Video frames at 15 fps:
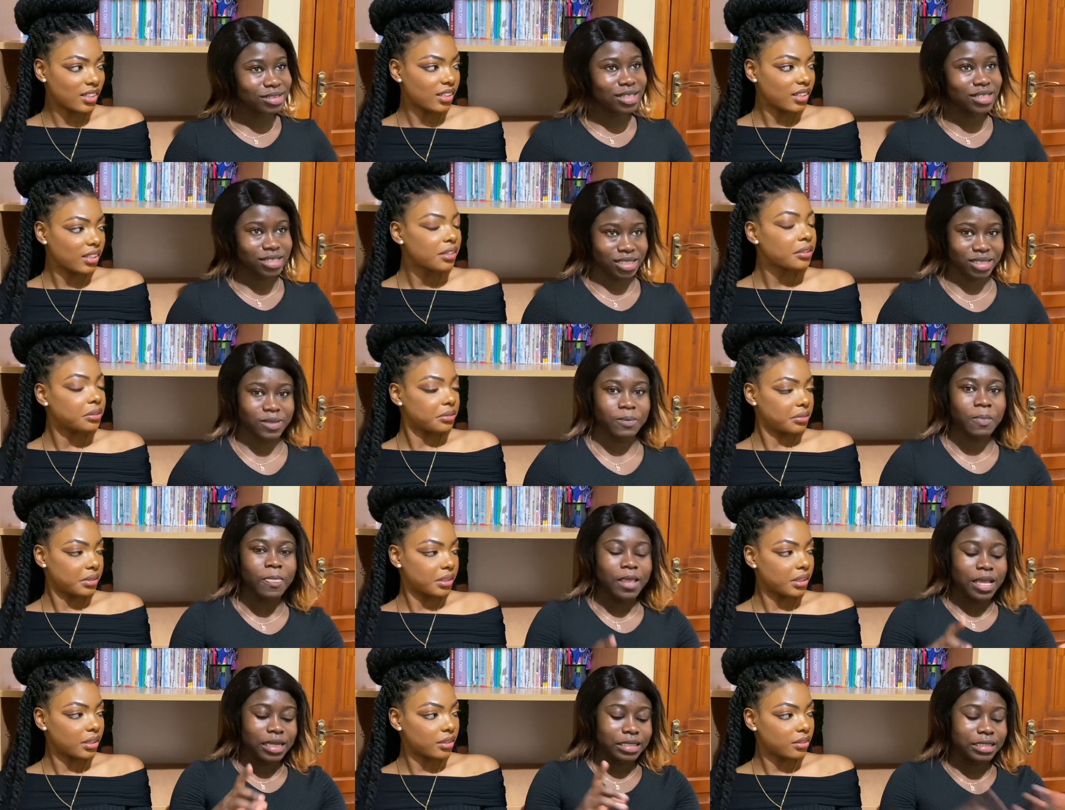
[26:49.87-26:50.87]
Speaker 1: Yes.
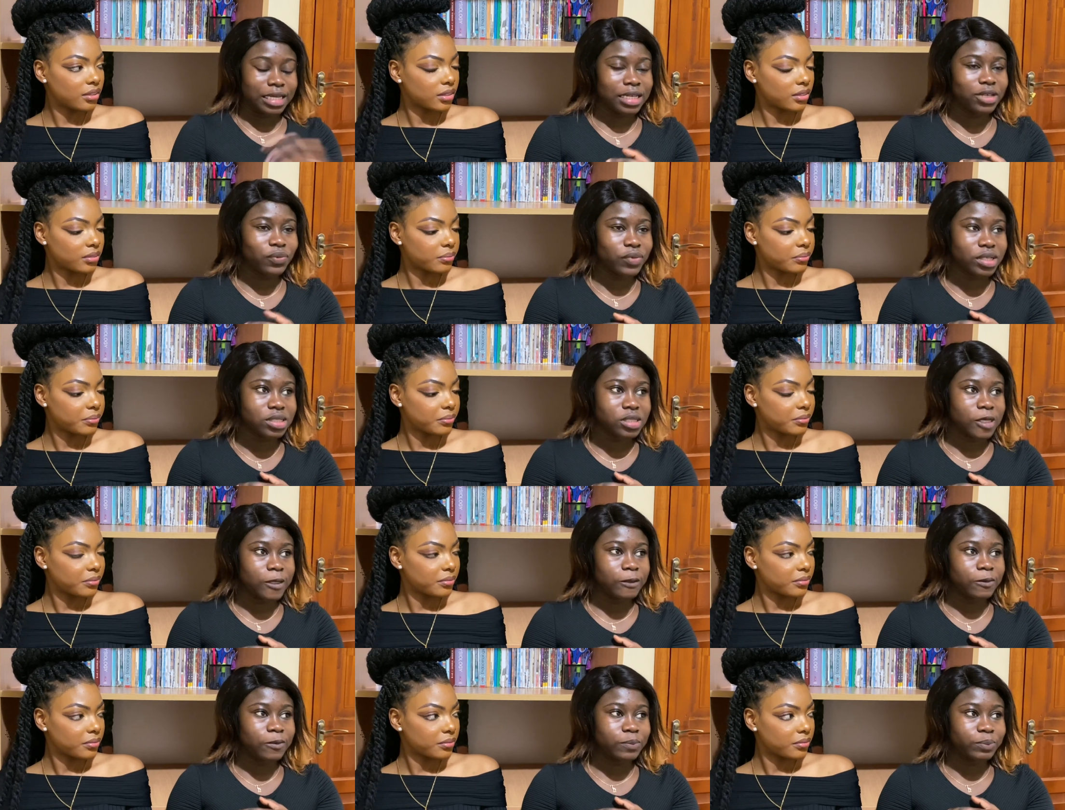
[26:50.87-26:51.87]
Okay. Then with
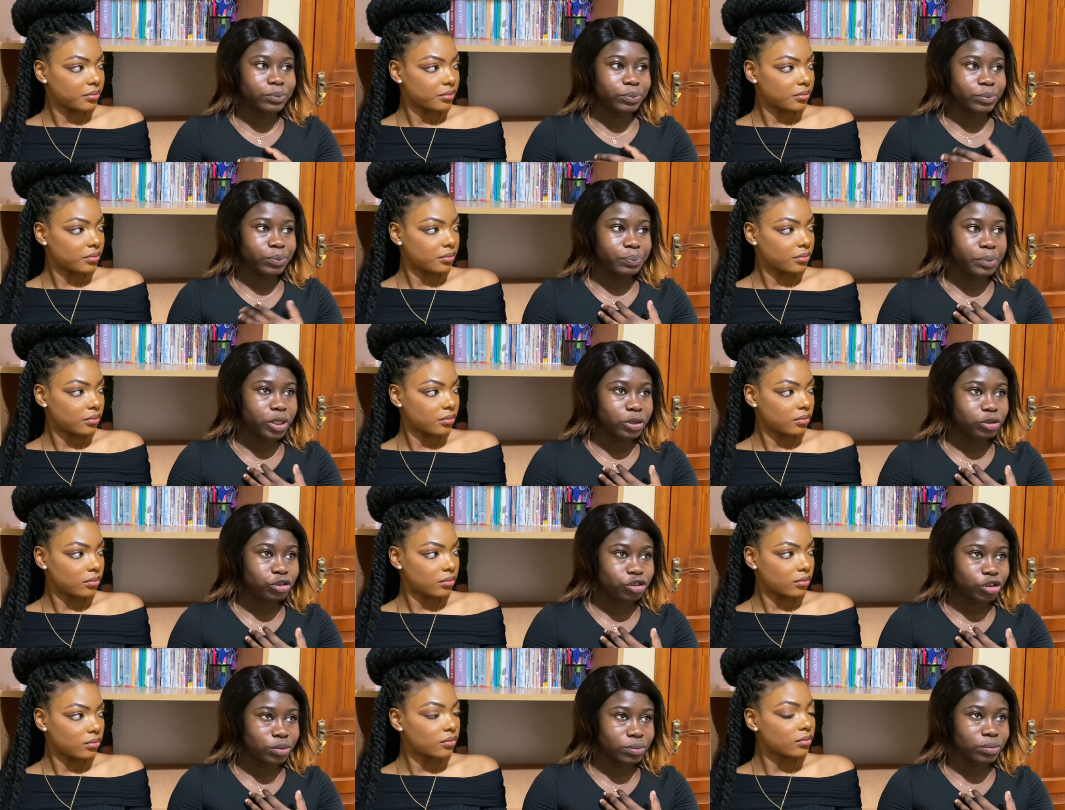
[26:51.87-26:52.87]
um
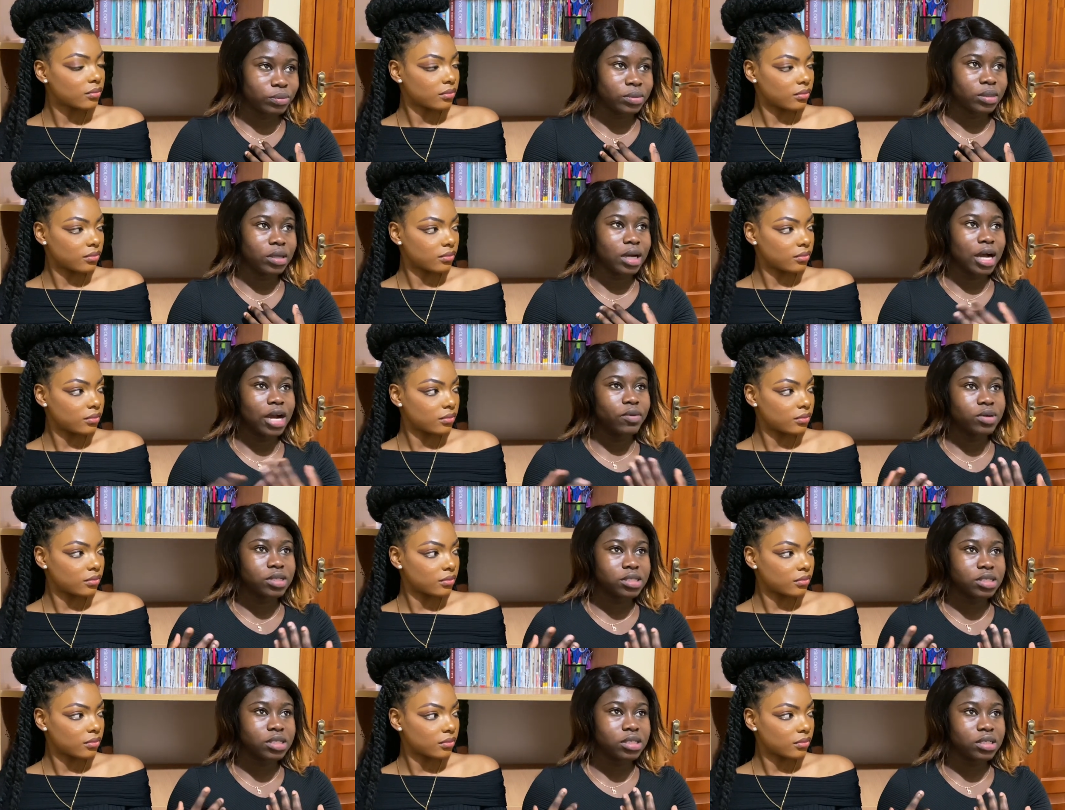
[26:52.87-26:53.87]
Belgium, mm -hmm. I
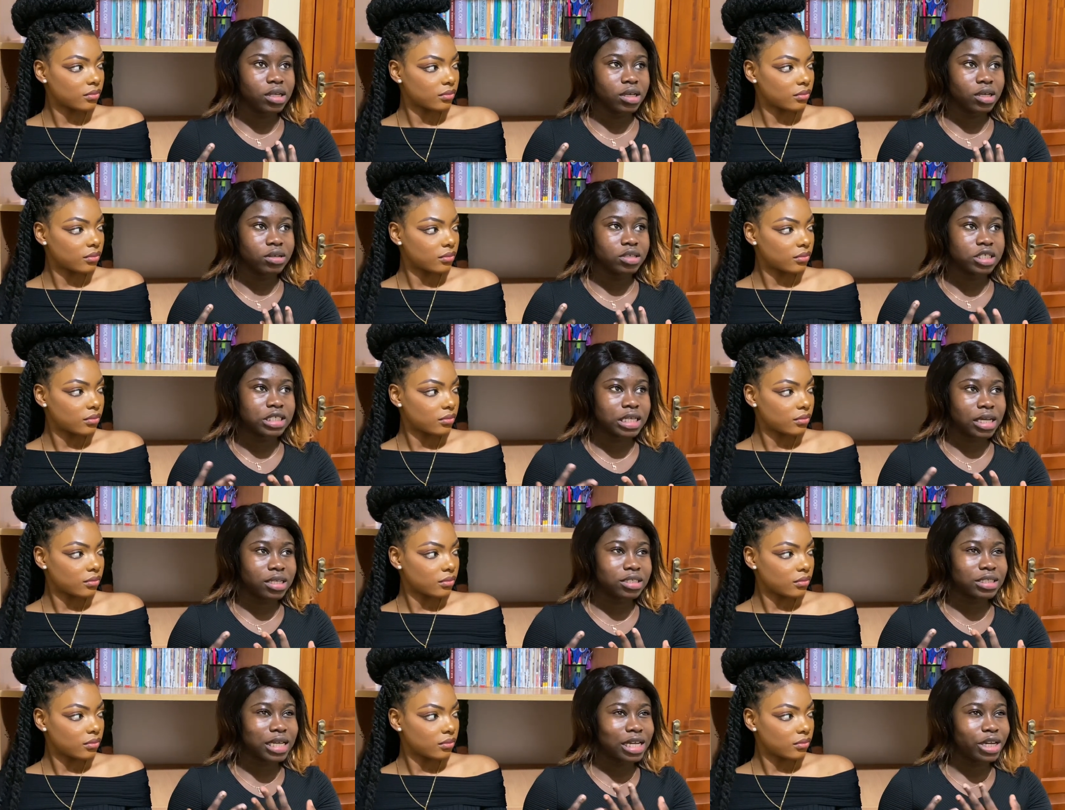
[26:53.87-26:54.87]
was in uh,
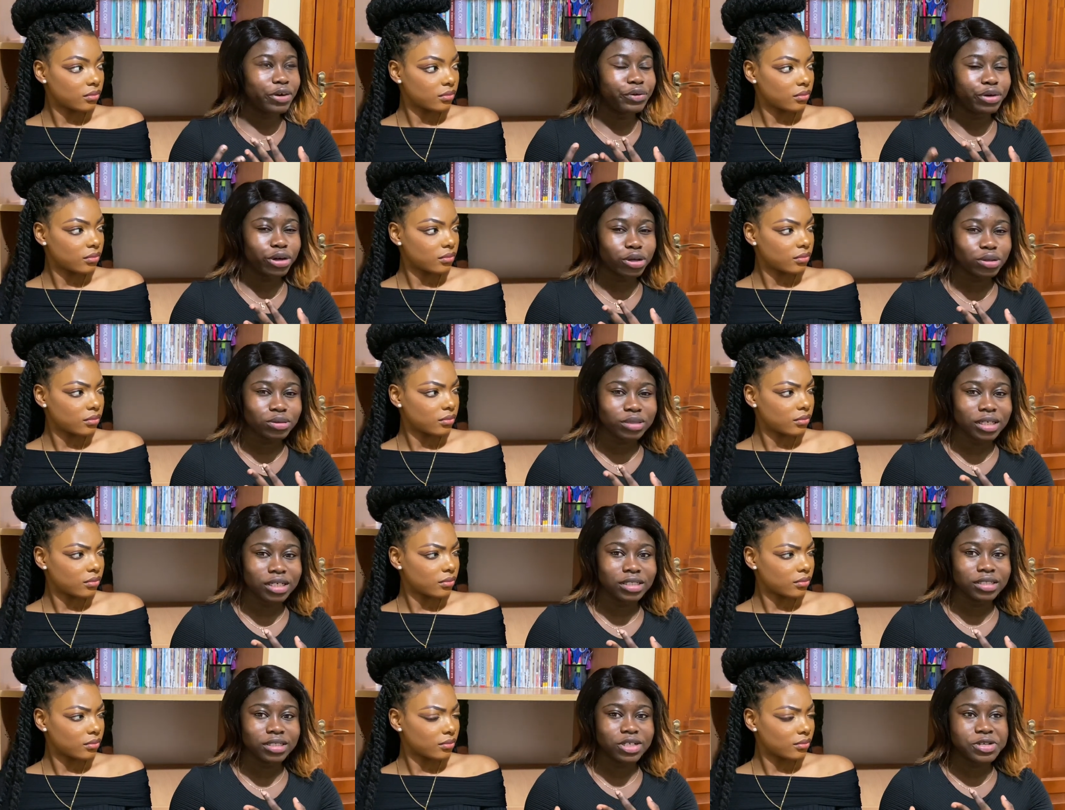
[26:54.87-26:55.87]
Ch
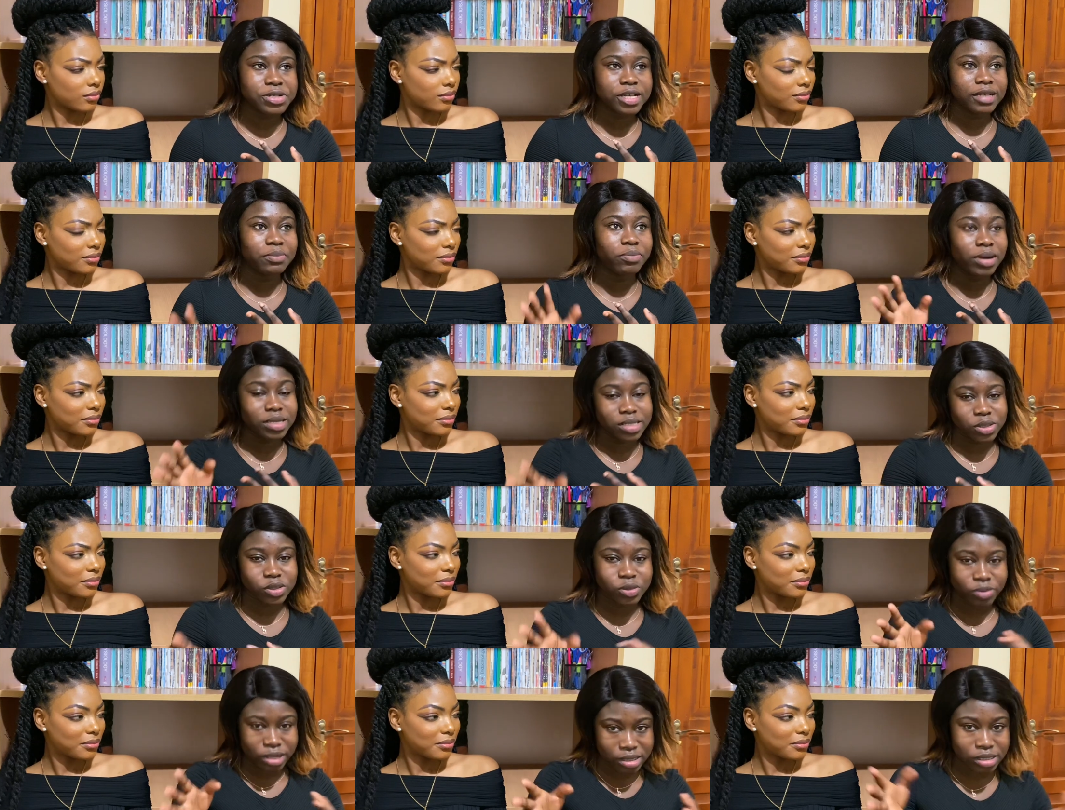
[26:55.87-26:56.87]
and this and Brussels.
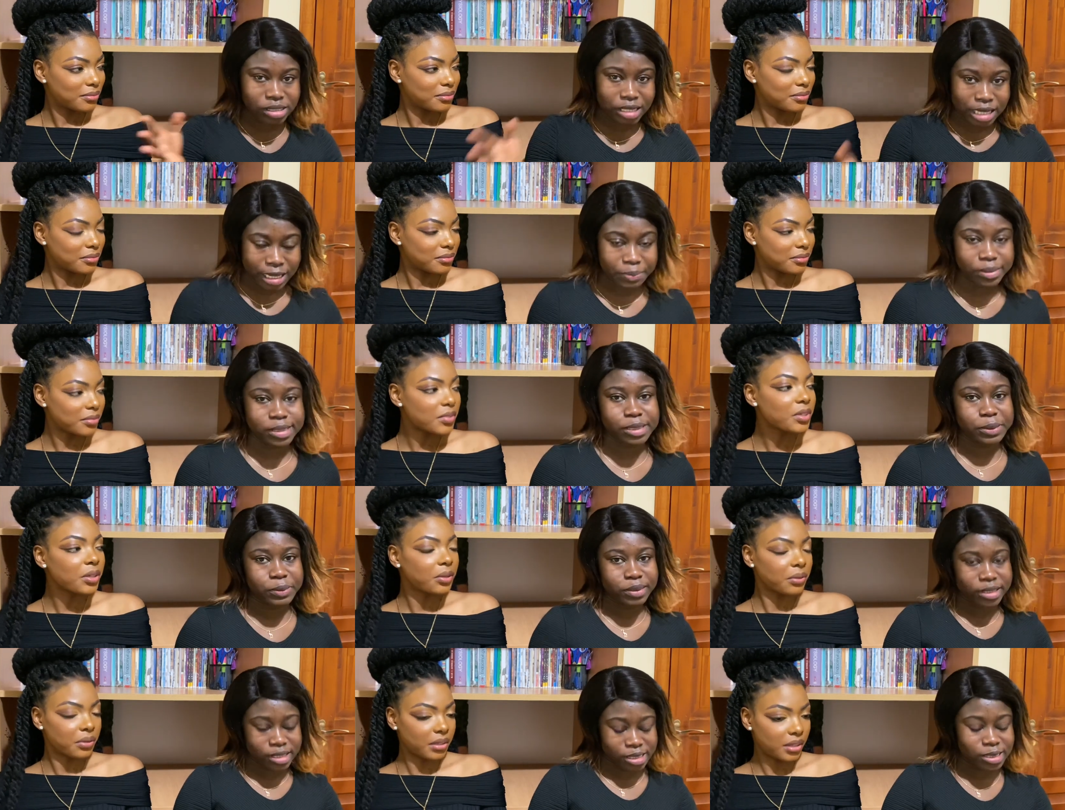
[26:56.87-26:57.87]
Brussels is the capital.
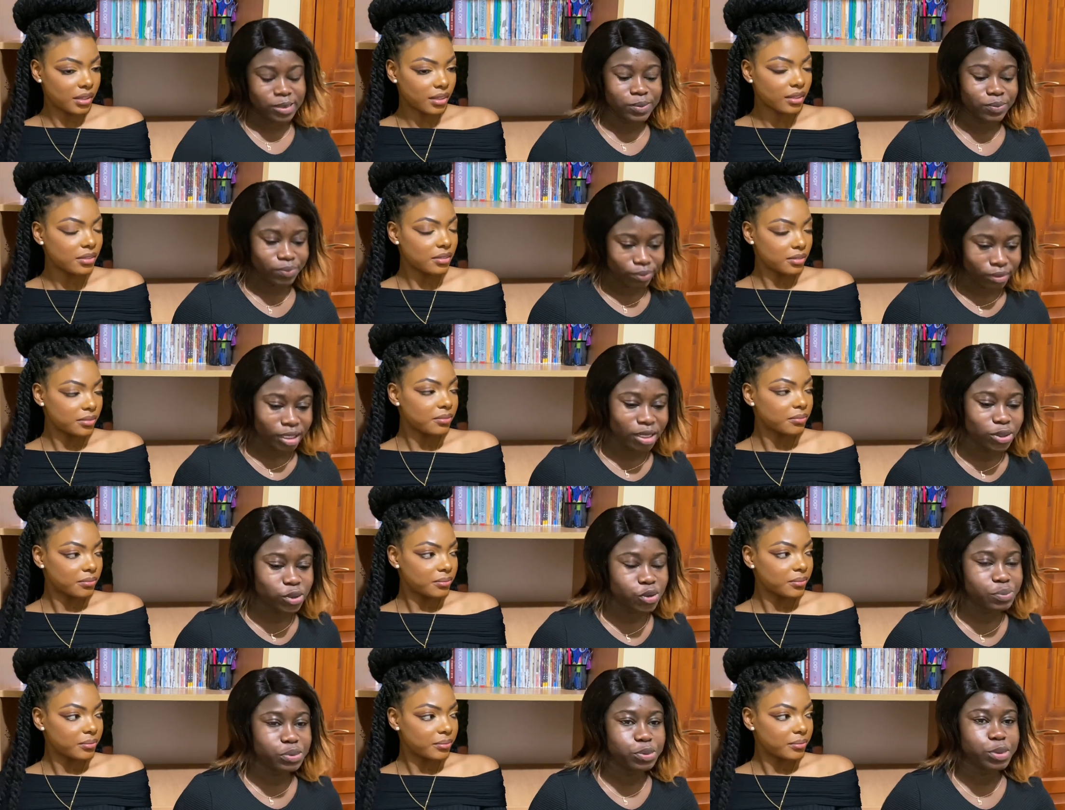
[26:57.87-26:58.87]
Okay. Yes.
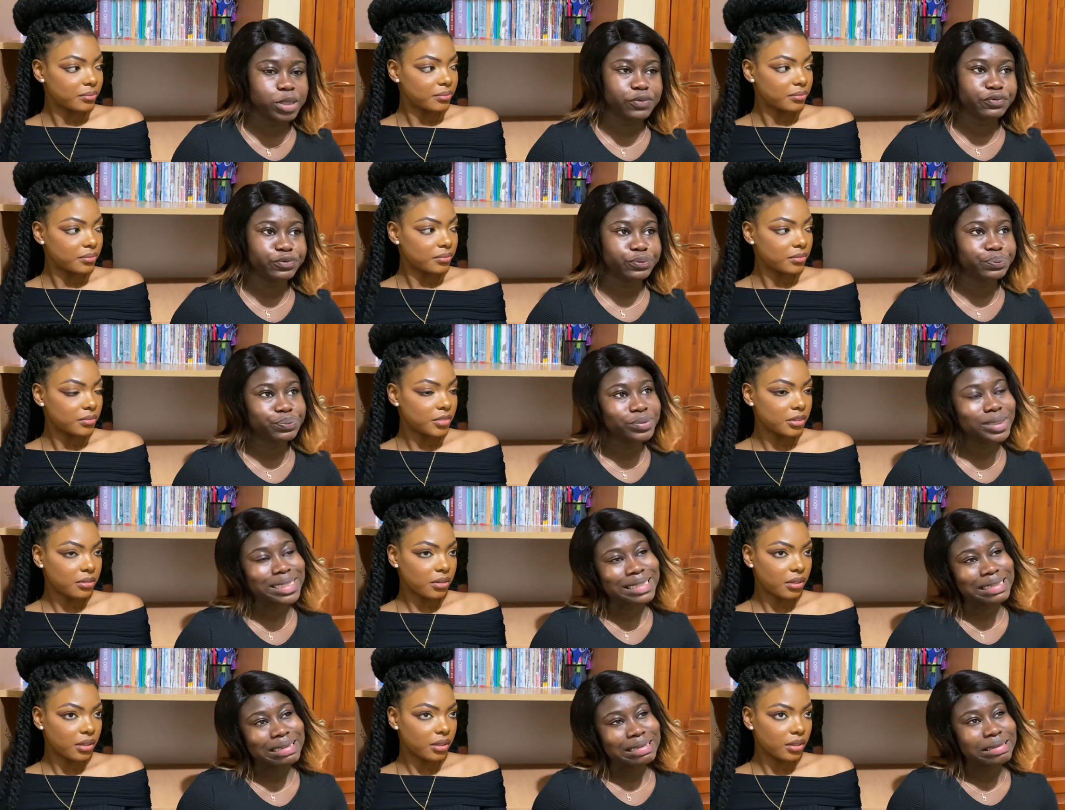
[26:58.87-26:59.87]
So beautiful.
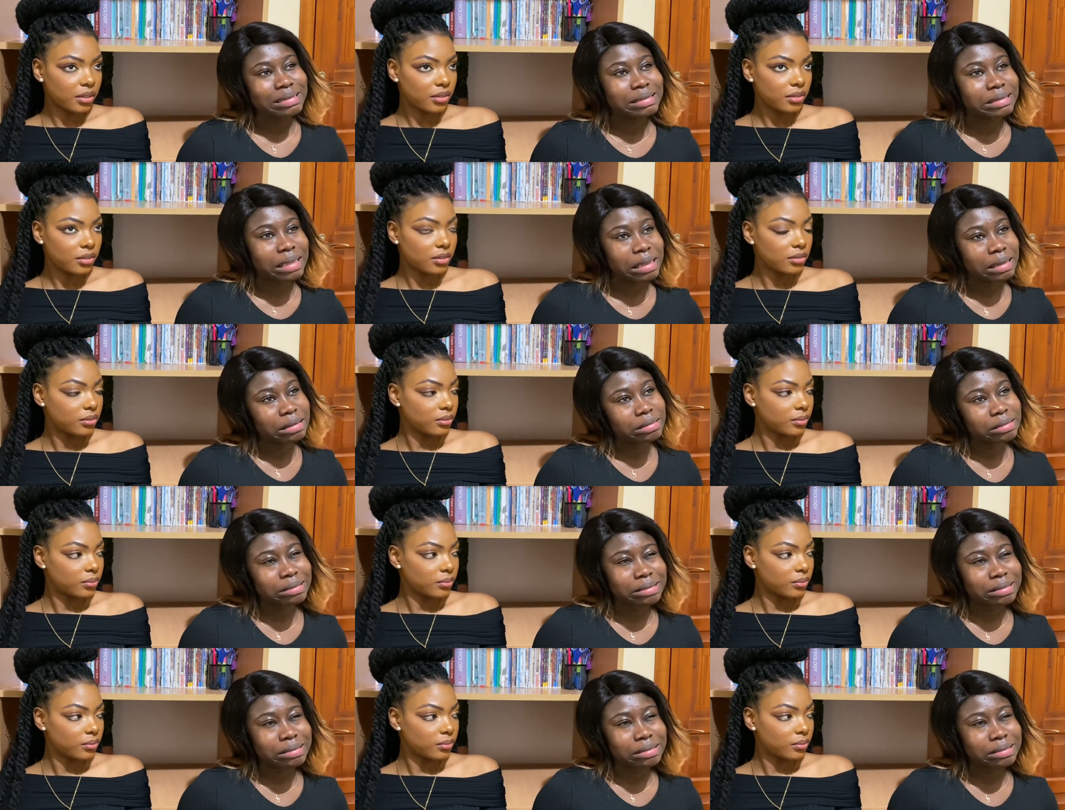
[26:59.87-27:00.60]
Okay. Then